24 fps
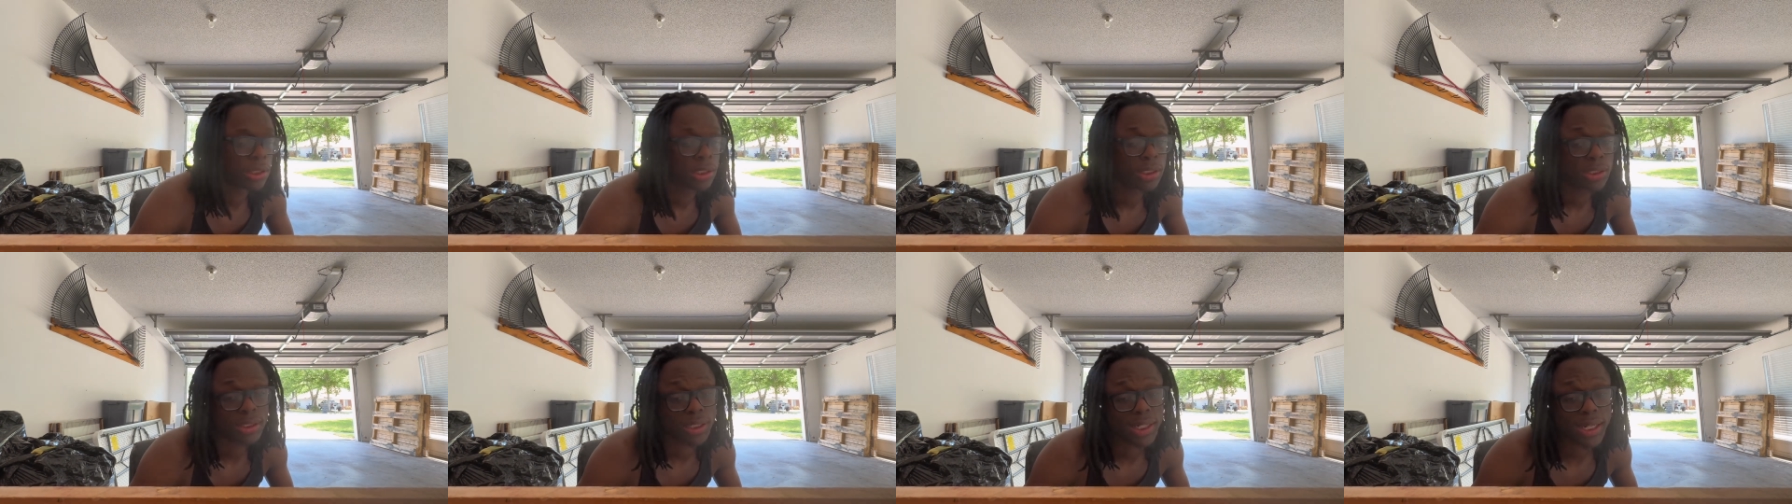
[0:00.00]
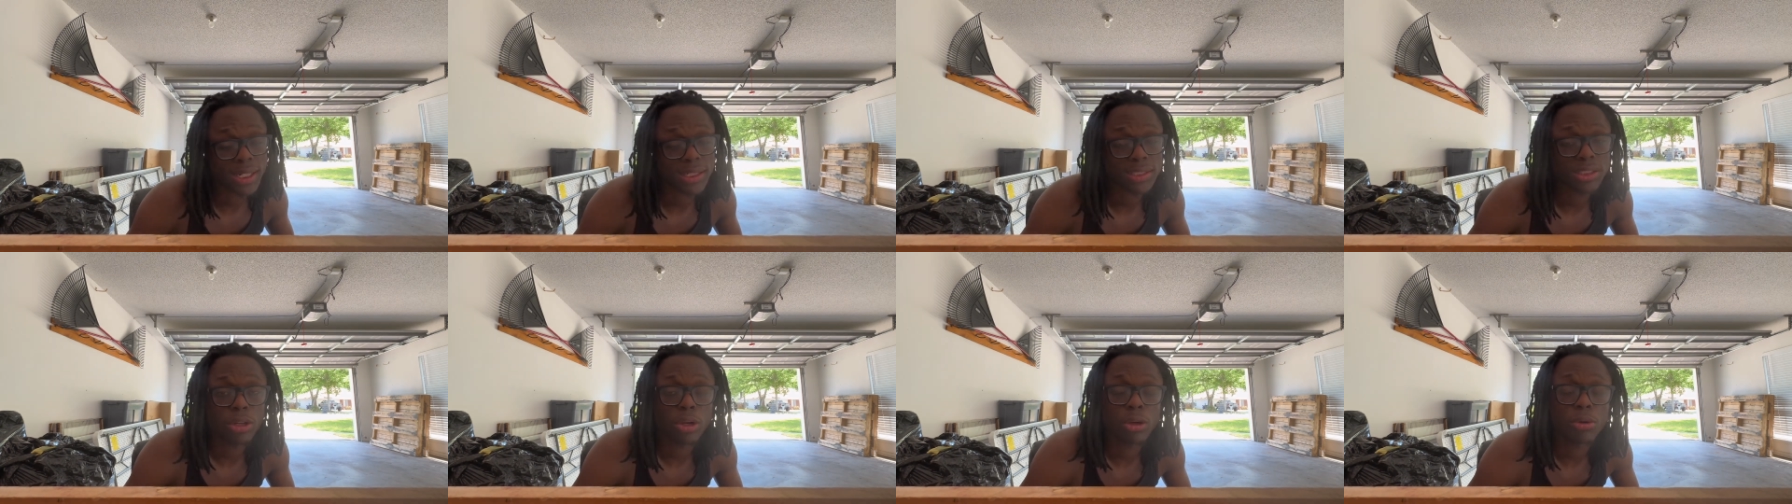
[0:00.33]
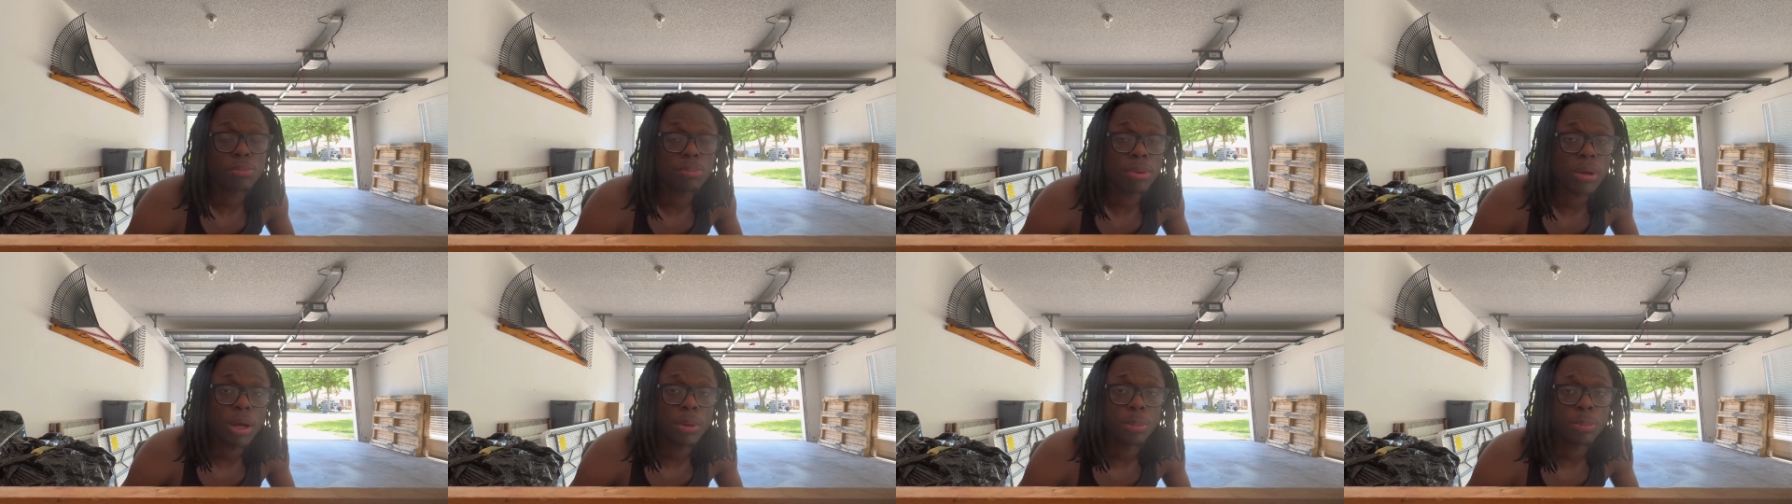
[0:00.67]
That's gonna
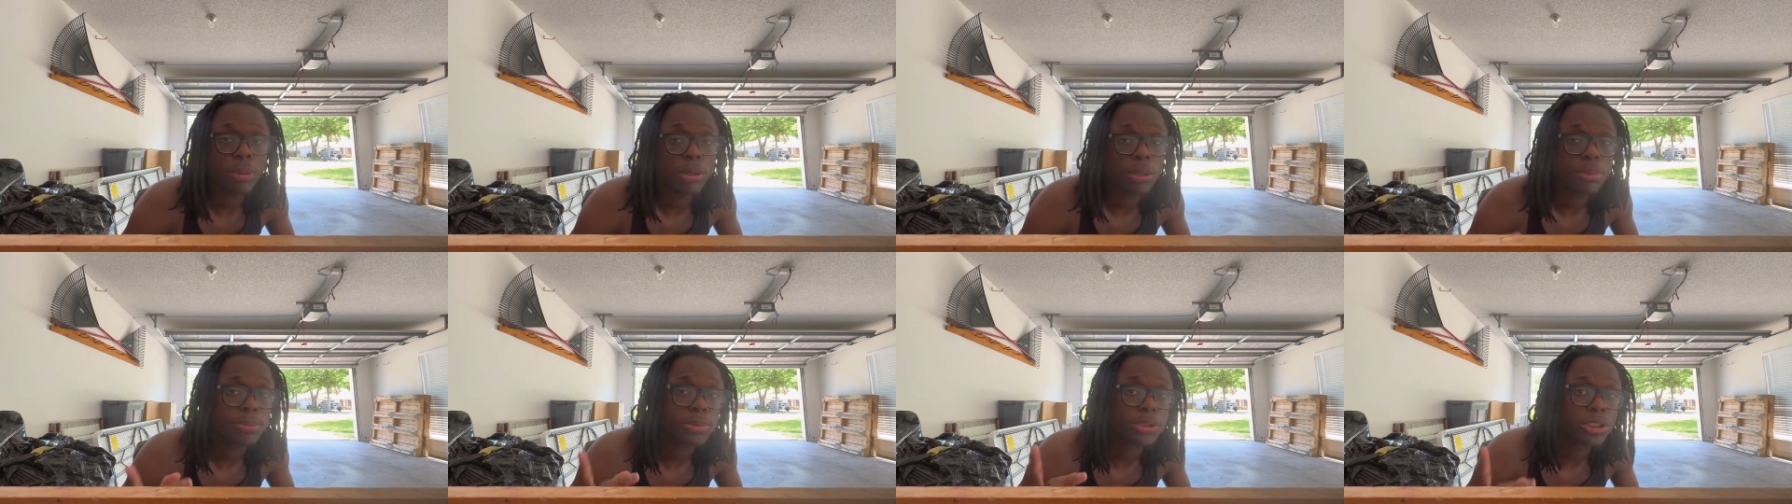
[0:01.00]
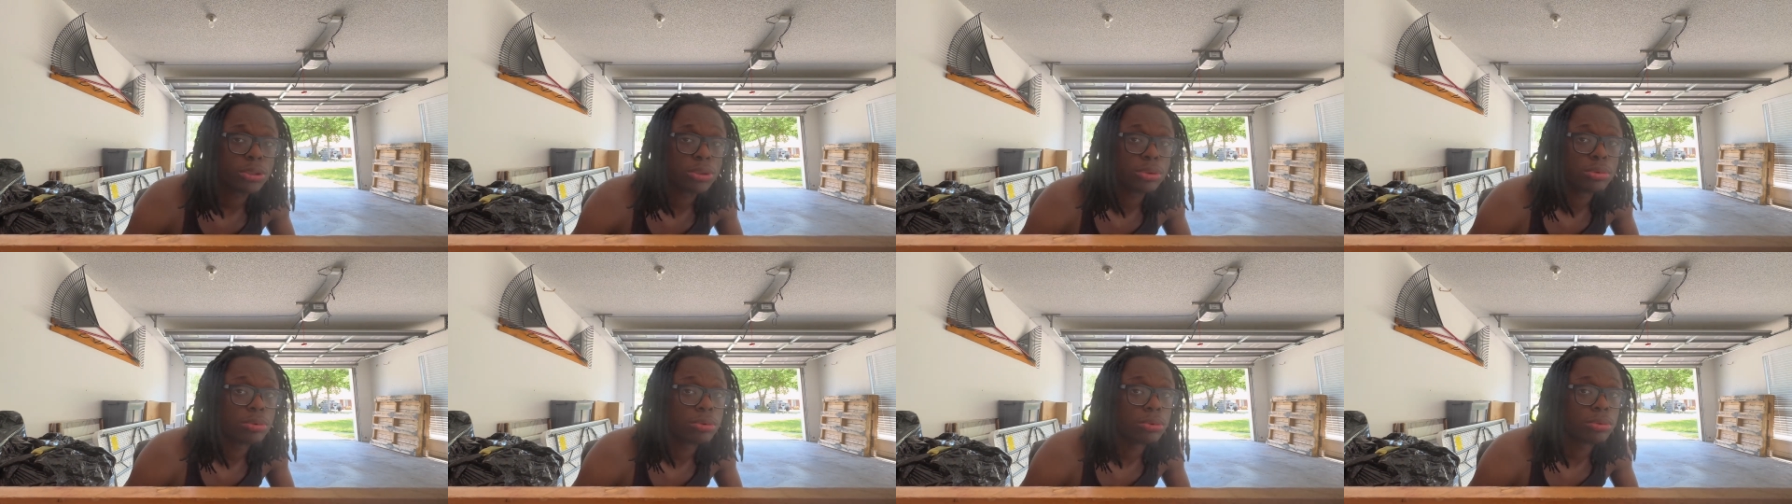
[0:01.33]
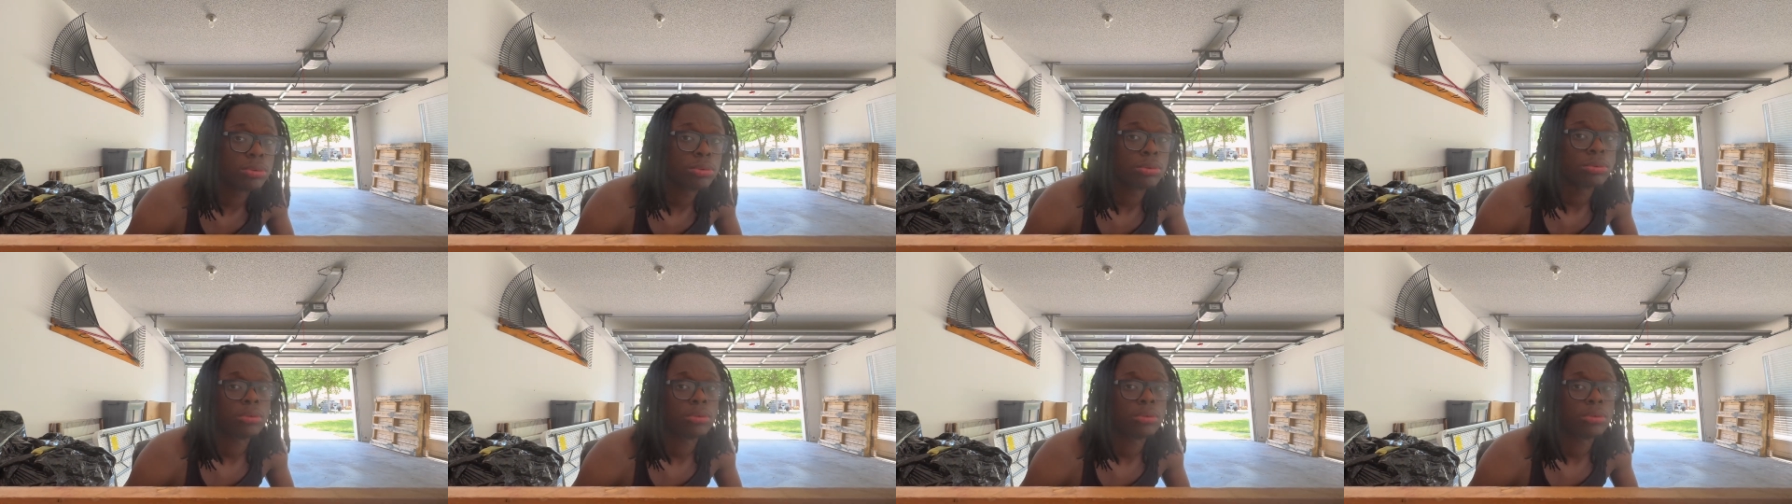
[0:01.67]
pop up too.